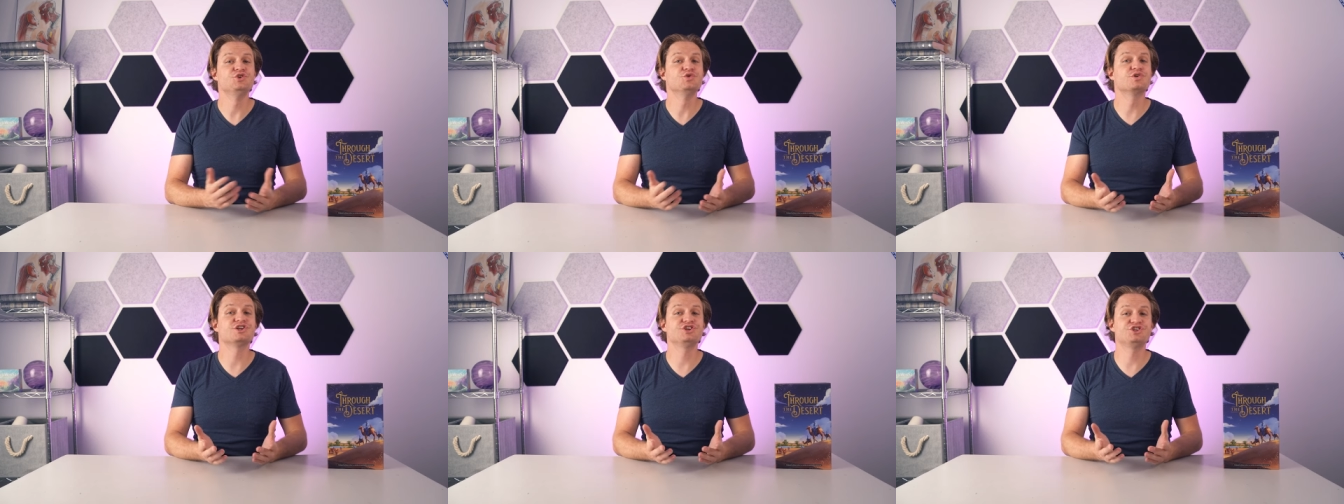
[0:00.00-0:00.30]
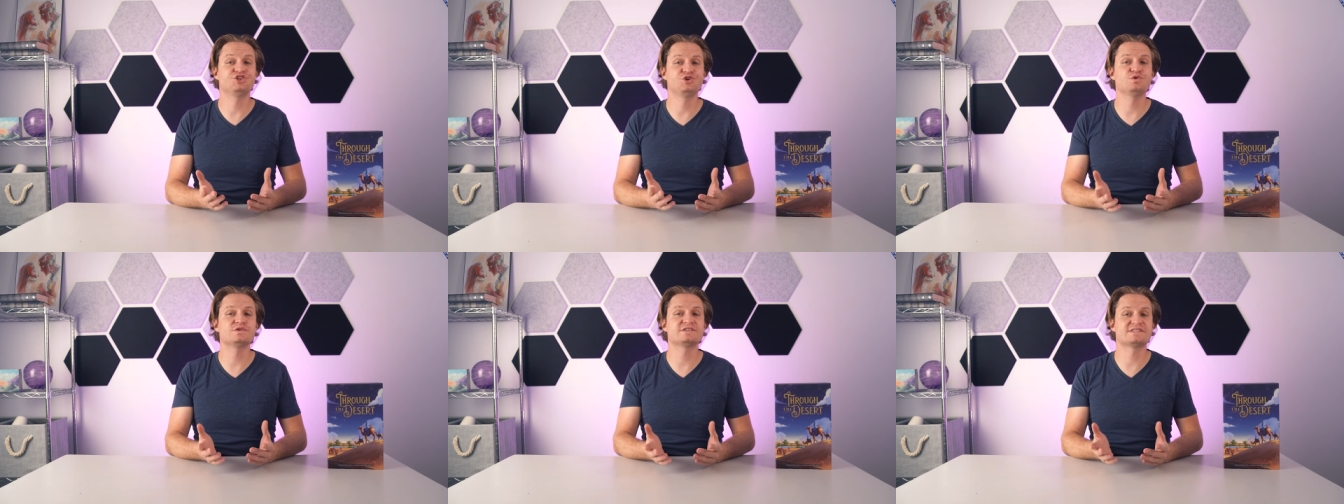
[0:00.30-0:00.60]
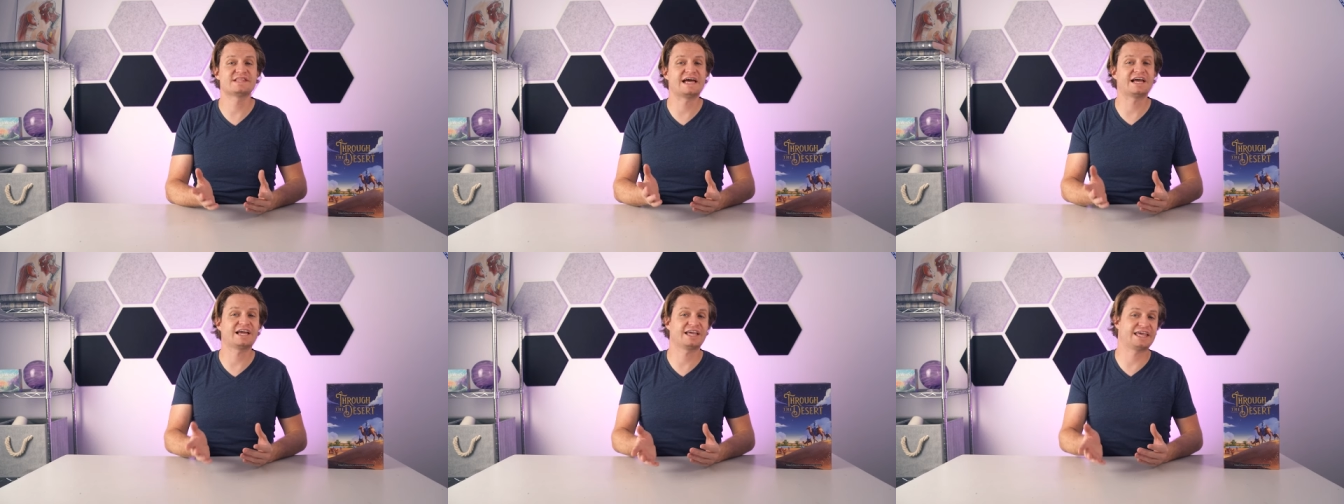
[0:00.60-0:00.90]
You can use
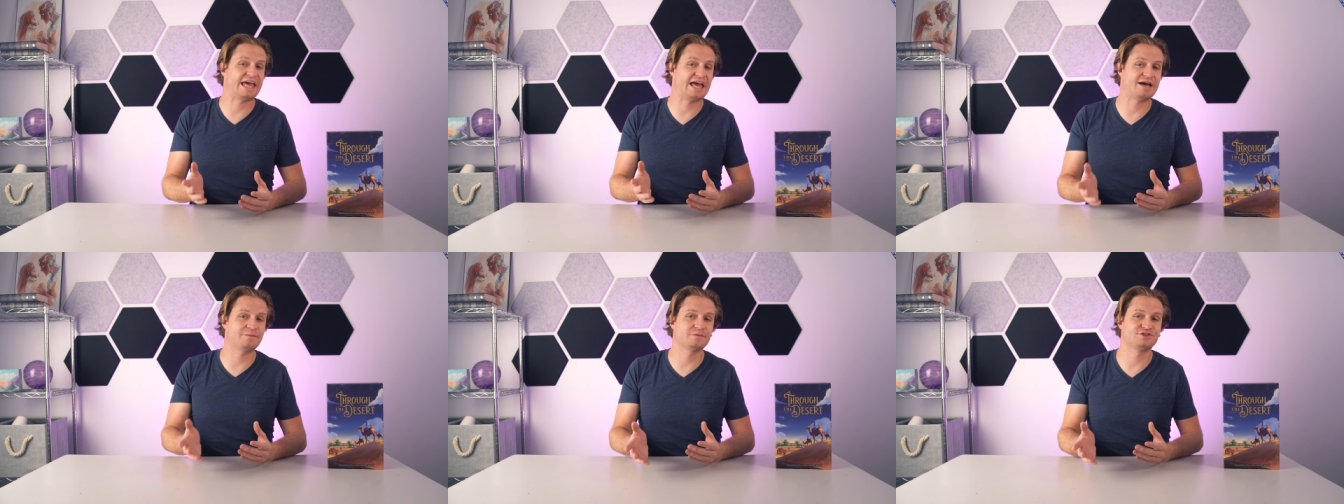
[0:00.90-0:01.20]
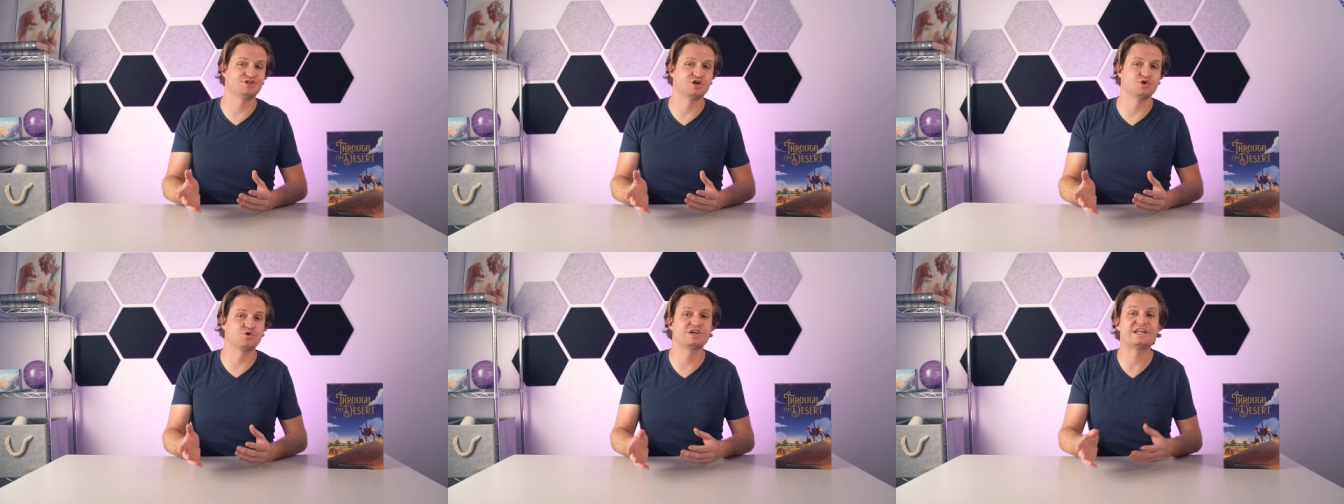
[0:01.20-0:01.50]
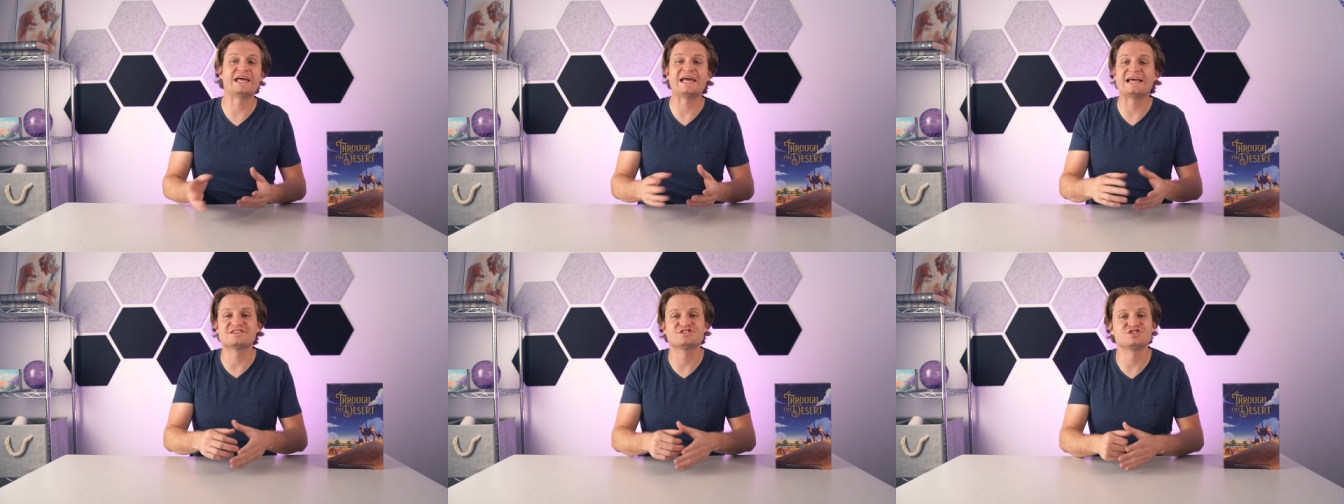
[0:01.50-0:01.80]
that camel token
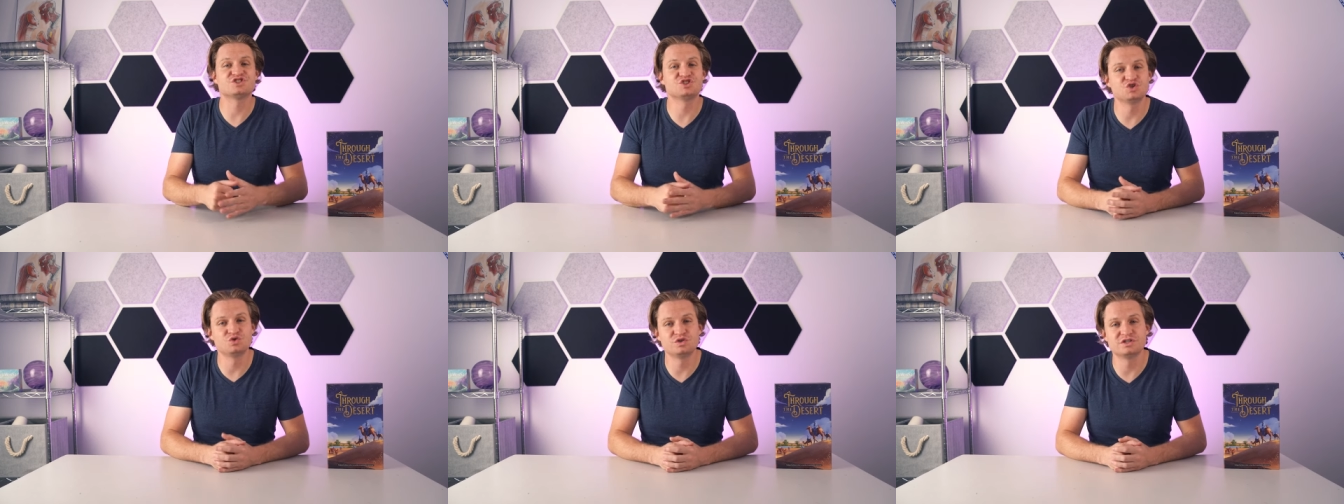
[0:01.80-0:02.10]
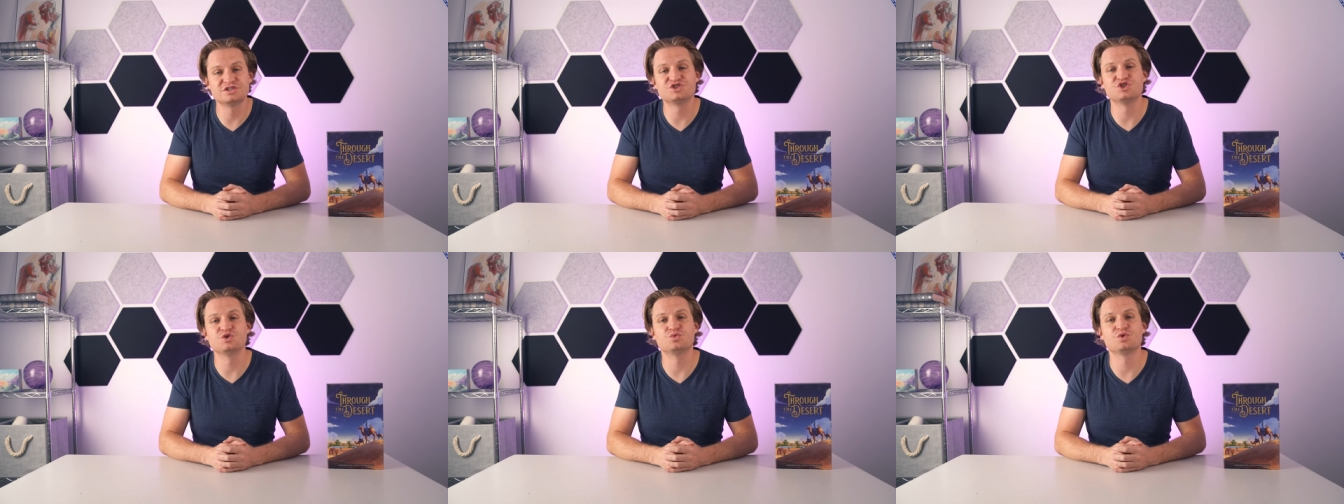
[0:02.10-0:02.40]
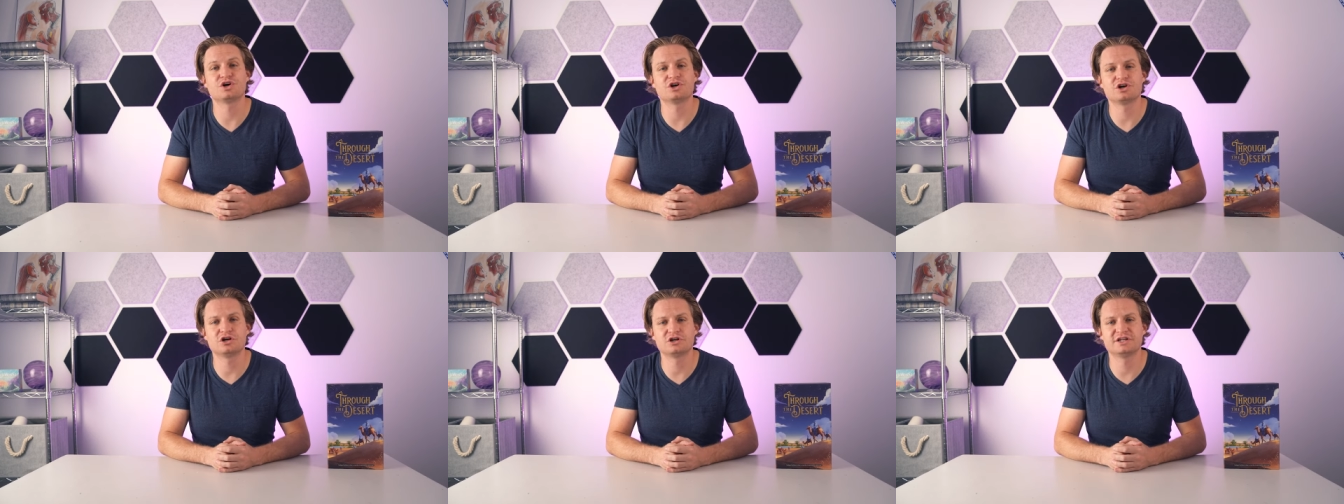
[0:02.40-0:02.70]
as soon as
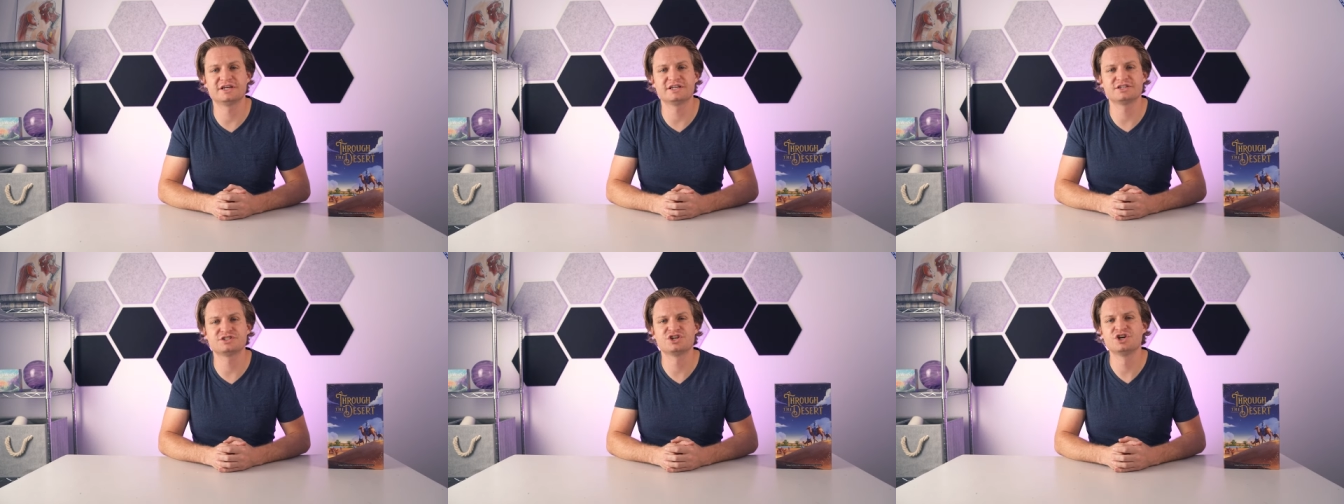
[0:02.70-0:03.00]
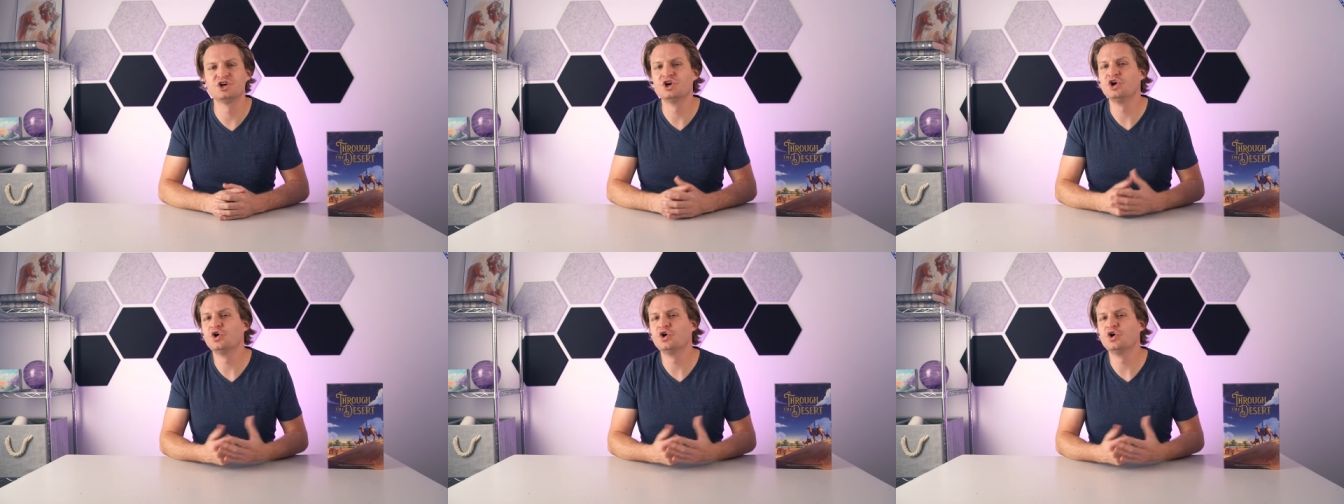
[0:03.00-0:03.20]
you earn it,